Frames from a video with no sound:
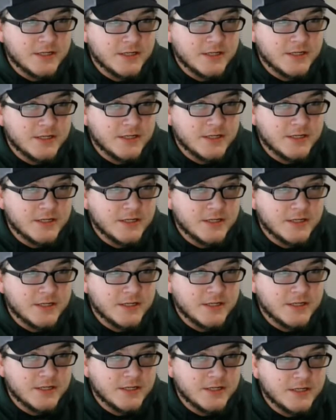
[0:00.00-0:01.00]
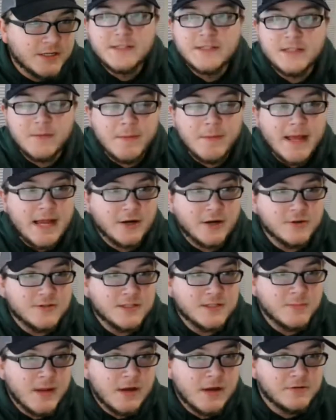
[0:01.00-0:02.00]
much to rip into the
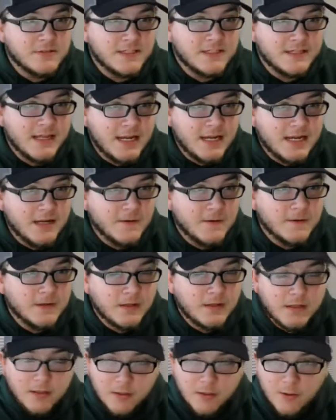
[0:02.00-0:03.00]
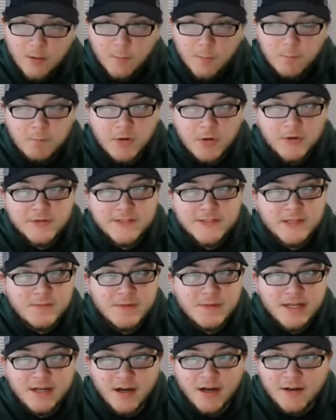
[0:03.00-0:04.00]
Packers about tonight, mostly
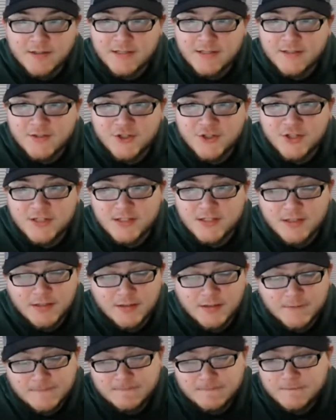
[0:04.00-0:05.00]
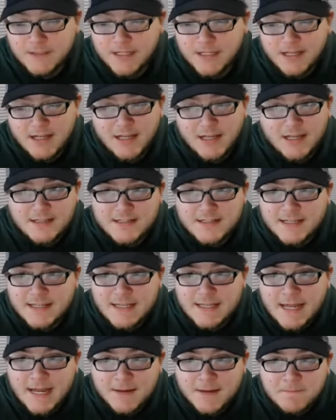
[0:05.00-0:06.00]
because it's a
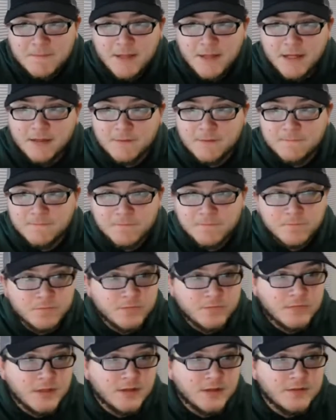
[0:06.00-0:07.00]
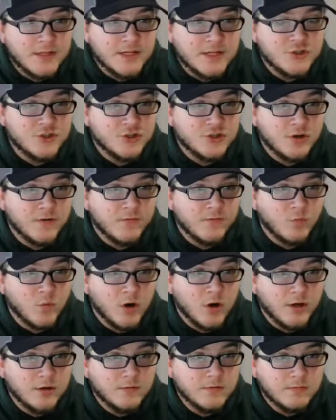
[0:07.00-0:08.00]
game that they should have
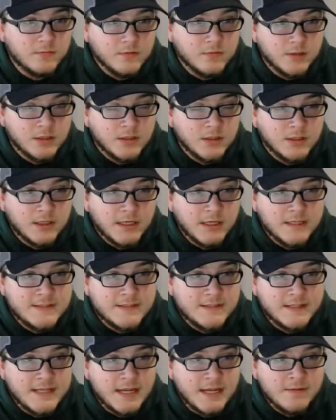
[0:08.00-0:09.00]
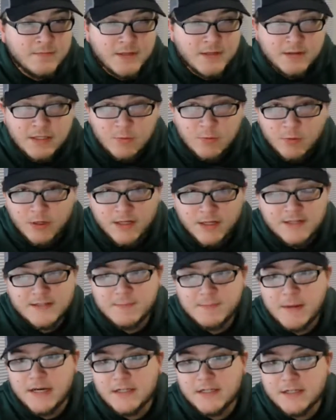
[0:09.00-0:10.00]
won. It's a game that they weren't
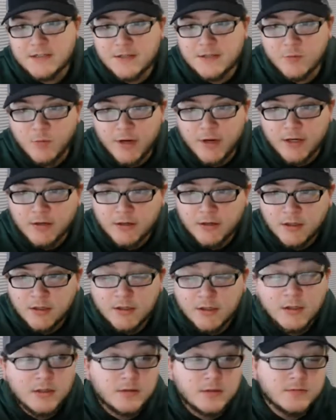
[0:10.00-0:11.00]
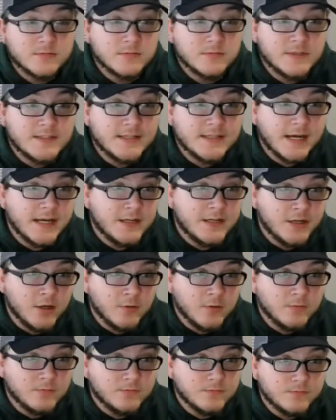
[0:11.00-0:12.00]
expected to win. Side
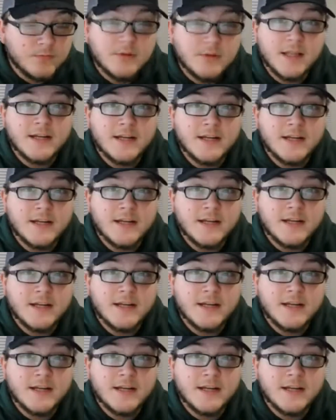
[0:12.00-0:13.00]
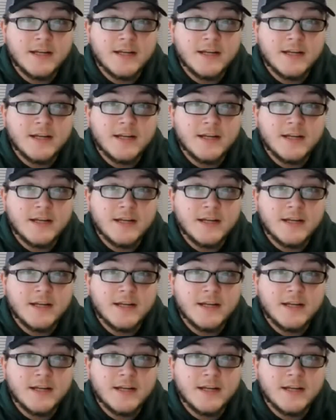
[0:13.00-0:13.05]
note, they did cover.